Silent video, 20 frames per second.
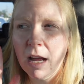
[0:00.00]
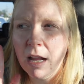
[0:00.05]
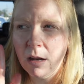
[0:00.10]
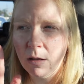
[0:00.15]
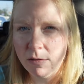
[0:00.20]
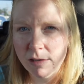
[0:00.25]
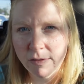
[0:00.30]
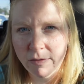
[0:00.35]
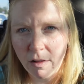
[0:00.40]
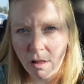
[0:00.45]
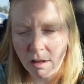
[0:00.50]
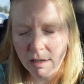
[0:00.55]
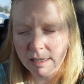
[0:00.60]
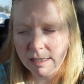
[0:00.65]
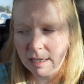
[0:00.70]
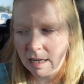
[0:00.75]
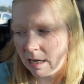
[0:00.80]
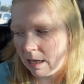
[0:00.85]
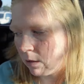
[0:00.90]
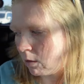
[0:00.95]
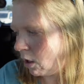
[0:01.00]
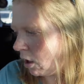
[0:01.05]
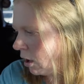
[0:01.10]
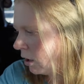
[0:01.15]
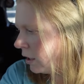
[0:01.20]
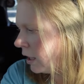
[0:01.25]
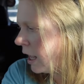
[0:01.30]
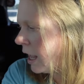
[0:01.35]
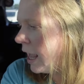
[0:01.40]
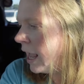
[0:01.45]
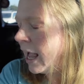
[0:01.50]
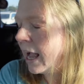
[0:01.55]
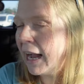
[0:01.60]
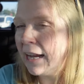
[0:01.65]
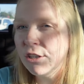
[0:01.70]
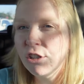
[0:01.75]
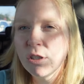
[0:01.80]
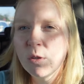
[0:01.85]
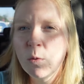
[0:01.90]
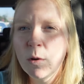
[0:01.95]
I know this vlog is getting long.
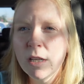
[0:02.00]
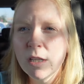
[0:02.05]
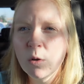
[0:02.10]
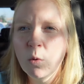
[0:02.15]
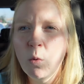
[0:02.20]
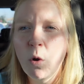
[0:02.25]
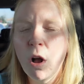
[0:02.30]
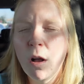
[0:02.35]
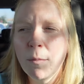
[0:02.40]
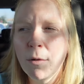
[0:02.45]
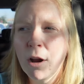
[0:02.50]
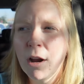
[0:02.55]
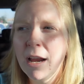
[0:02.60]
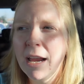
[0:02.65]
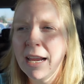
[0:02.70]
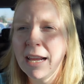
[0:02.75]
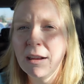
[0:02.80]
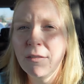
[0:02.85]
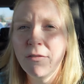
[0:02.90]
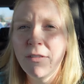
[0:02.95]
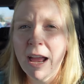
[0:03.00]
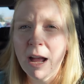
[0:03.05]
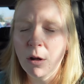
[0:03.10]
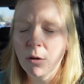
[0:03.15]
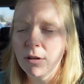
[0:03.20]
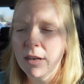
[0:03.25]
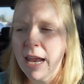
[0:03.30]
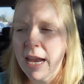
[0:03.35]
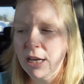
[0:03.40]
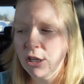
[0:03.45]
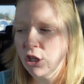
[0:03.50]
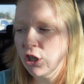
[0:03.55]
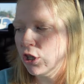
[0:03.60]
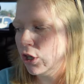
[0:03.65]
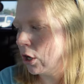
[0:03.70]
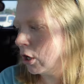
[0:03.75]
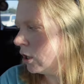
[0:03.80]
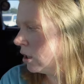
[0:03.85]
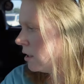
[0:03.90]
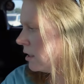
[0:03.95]
I just went to Walmart and found Nate's
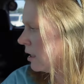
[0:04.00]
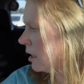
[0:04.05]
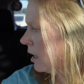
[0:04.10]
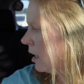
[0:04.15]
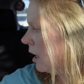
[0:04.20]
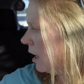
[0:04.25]
shirt.